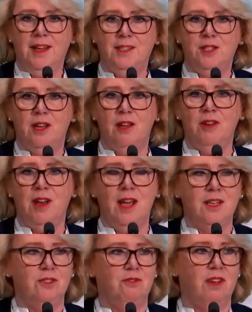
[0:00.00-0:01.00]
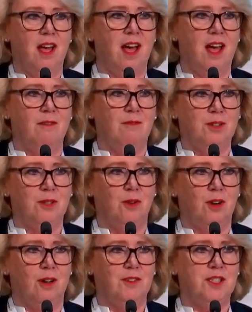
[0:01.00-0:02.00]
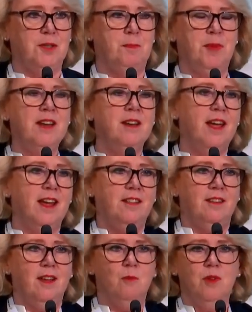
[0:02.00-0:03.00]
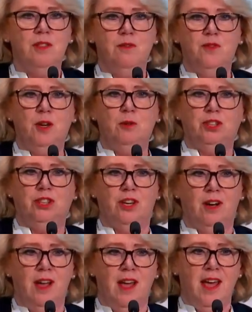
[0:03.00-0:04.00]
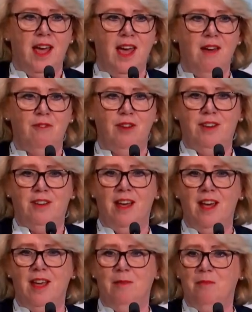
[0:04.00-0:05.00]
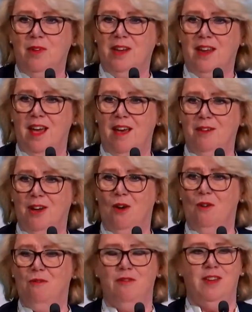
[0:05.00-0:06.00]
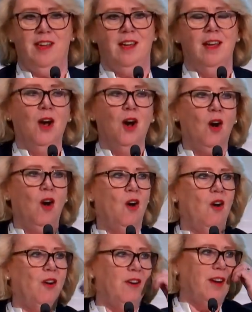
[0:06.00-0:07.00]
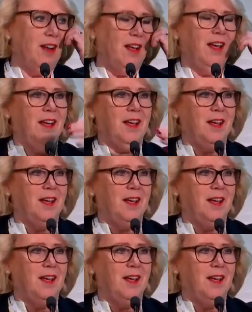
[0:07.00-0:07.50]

It's so nice to have a sort of speed dating with the future every time we have a coffee or